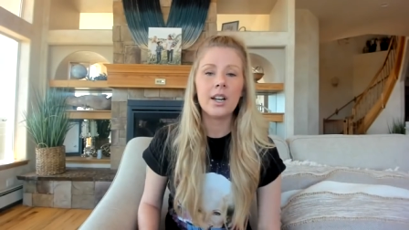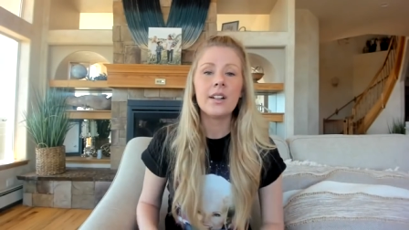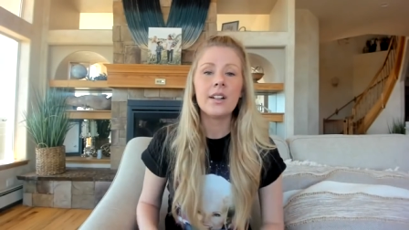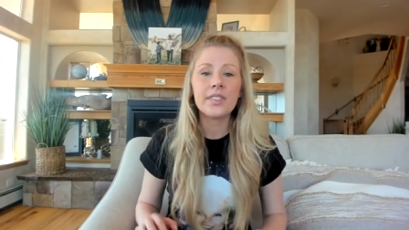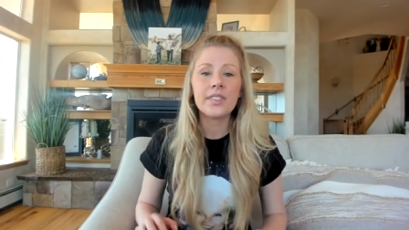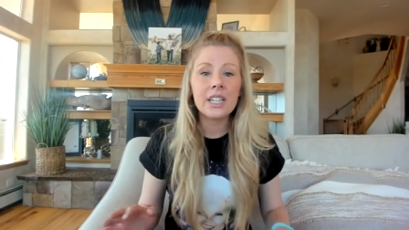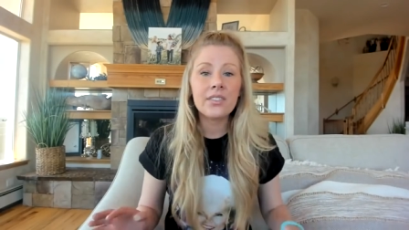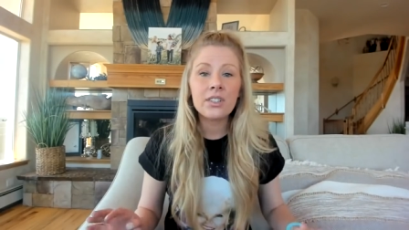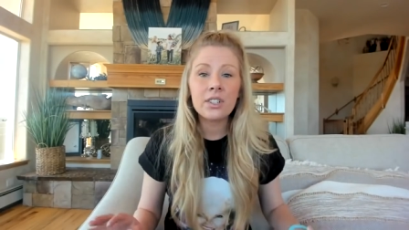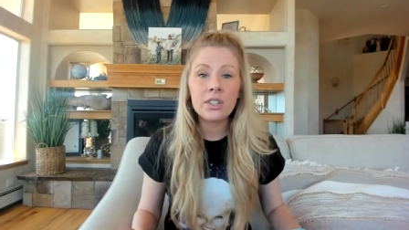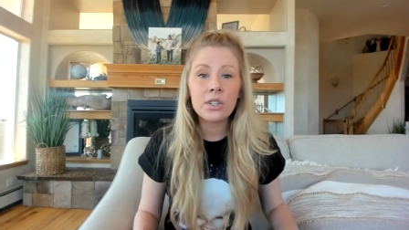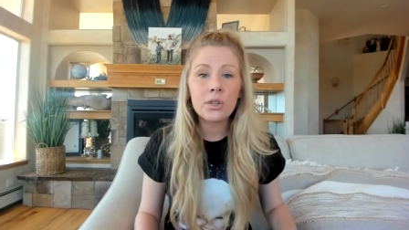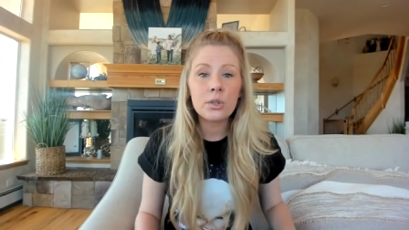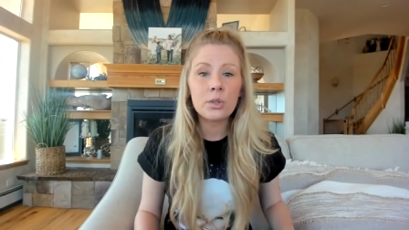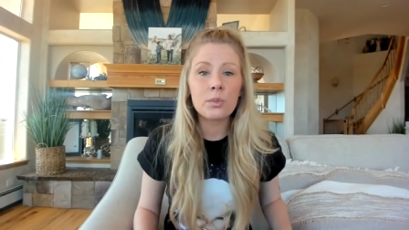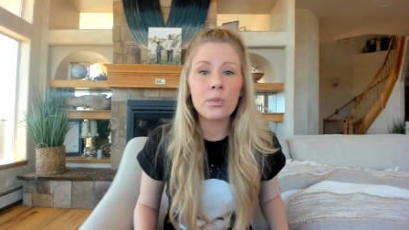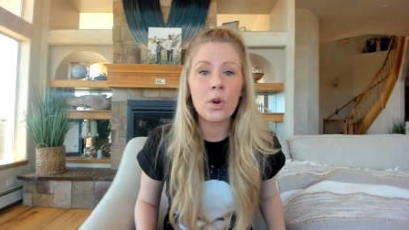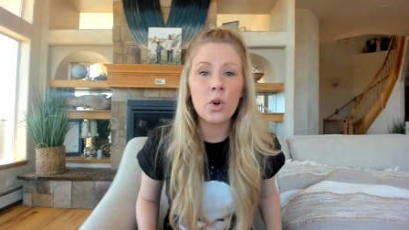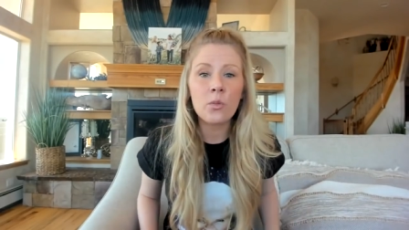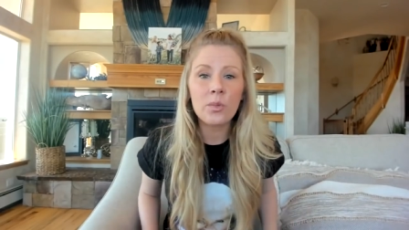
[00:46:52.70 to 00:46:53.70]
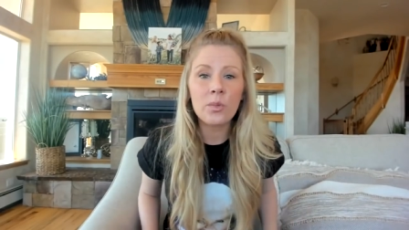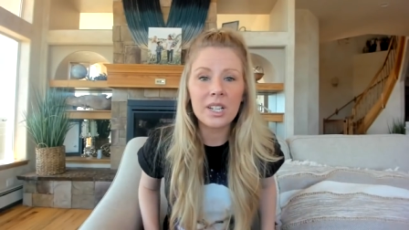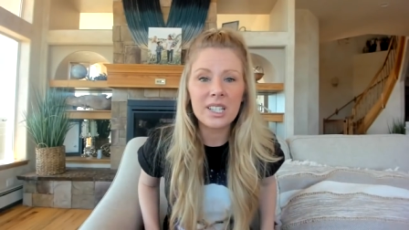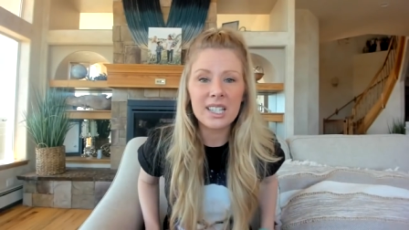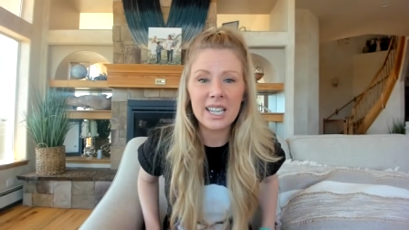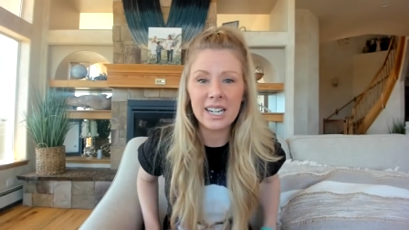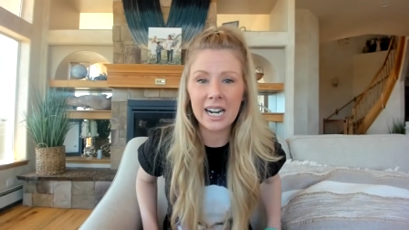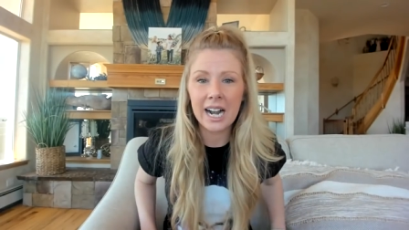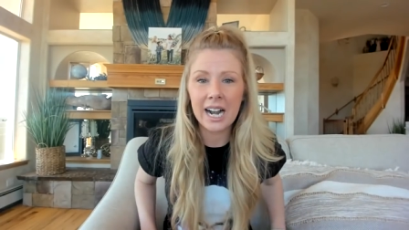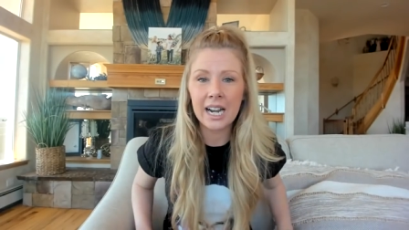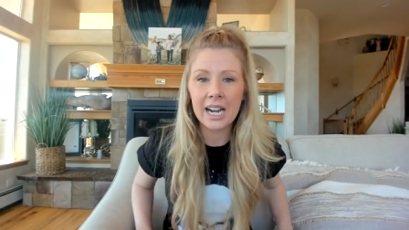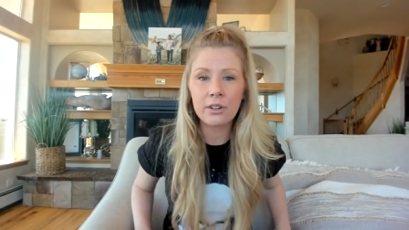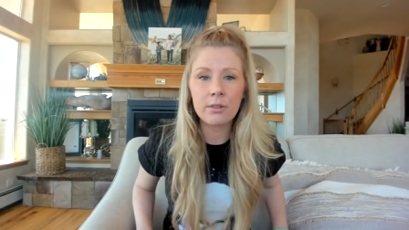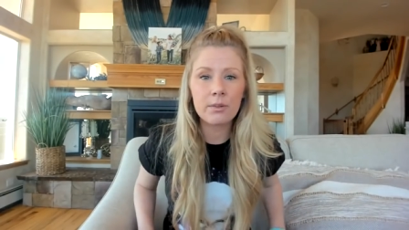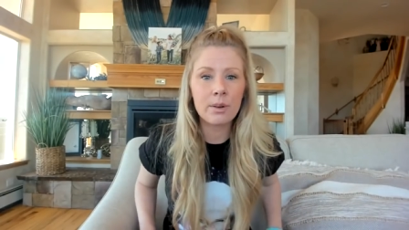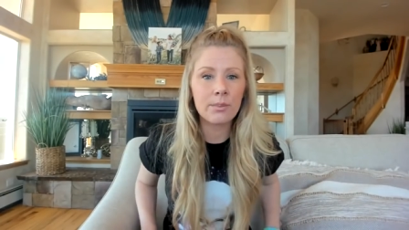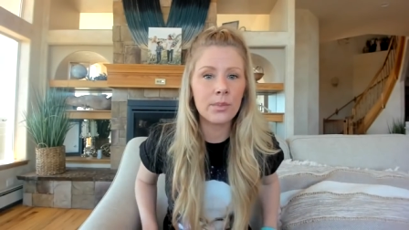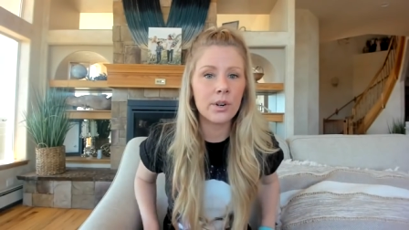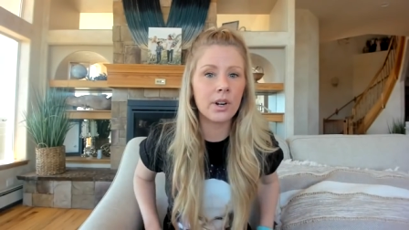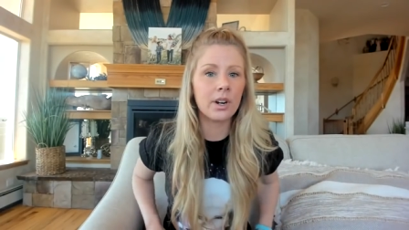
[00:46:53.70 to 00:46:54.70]
even in those moments, like I
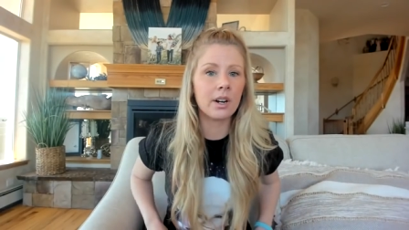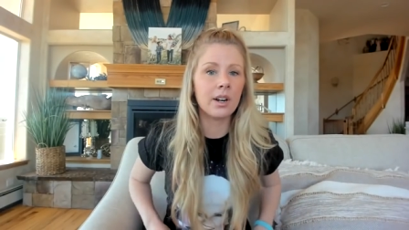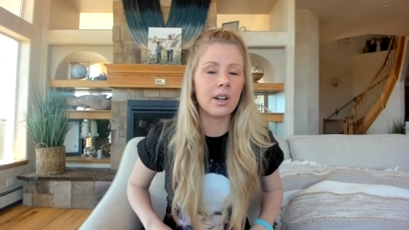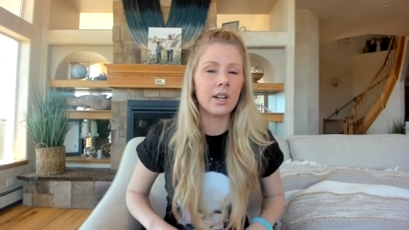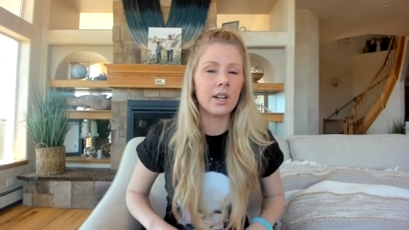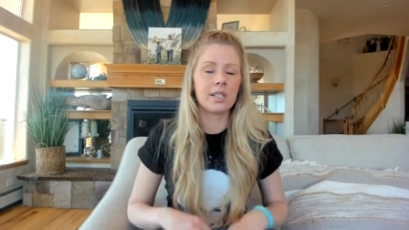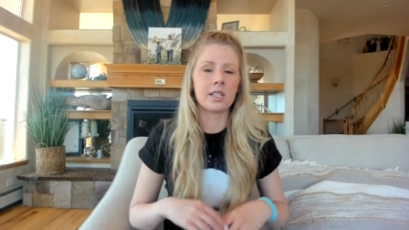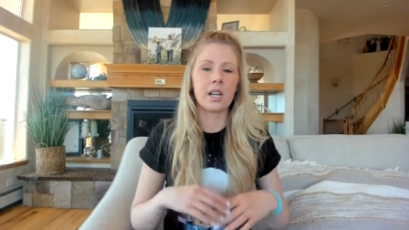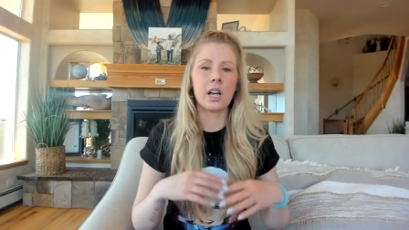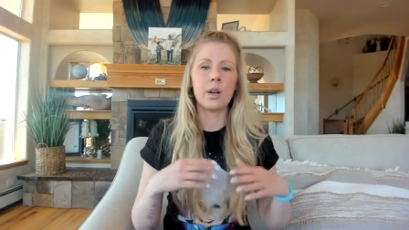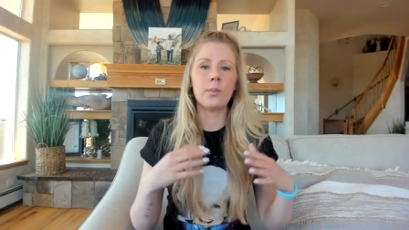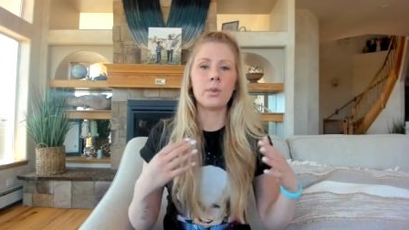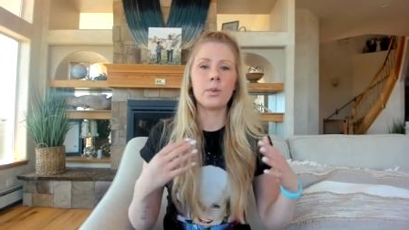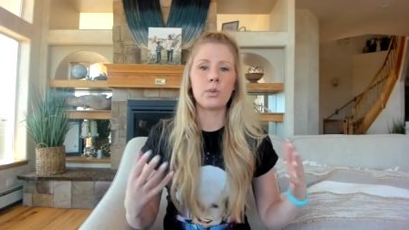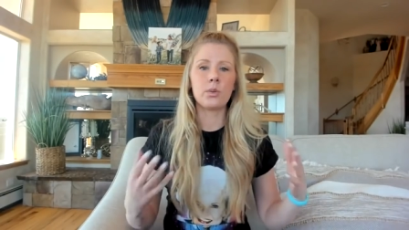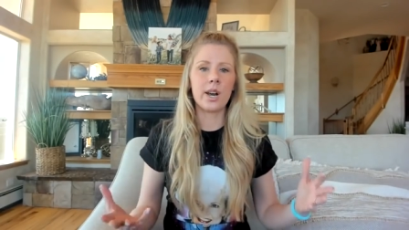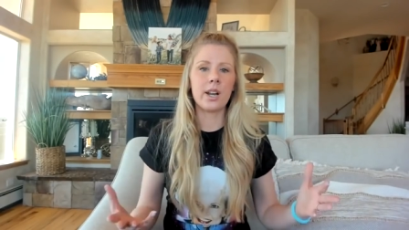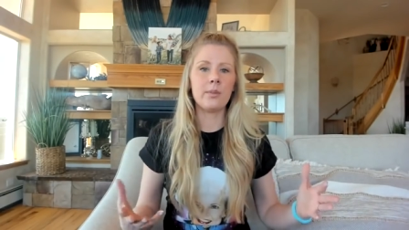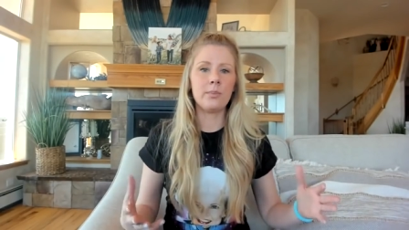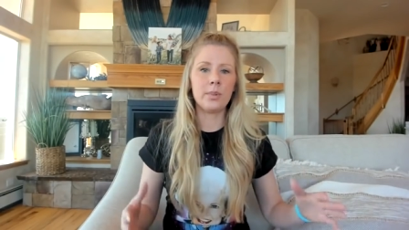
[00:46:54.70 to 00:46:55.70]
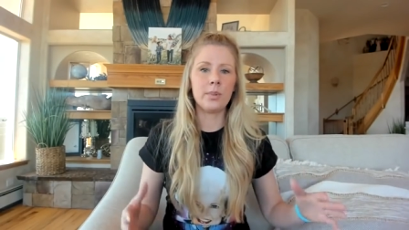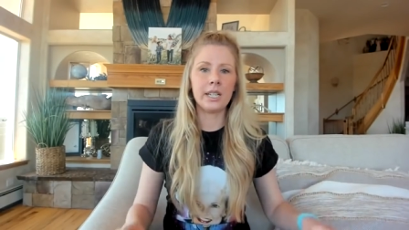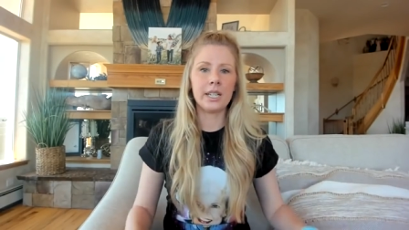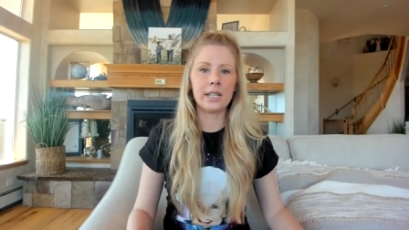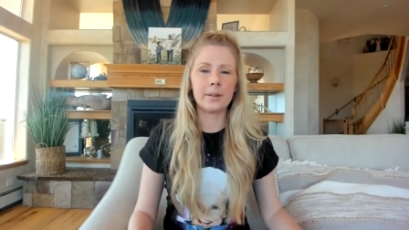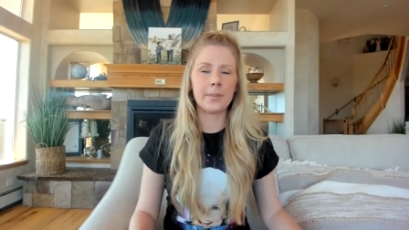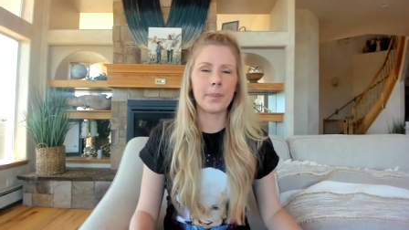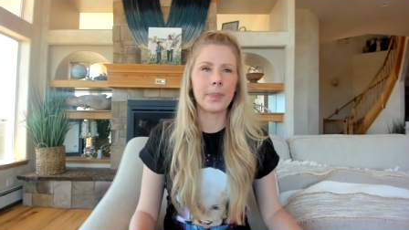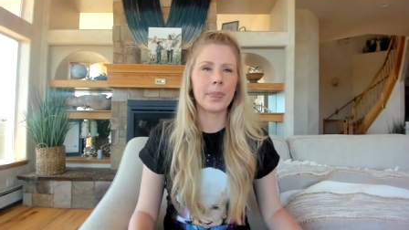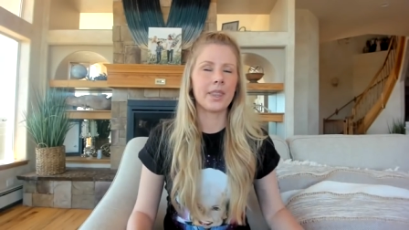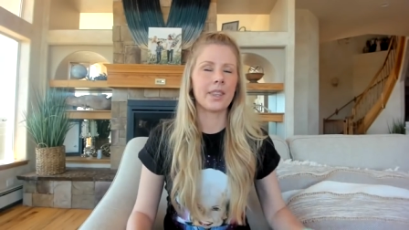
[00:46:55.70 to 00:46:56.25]
remember times where I'd be,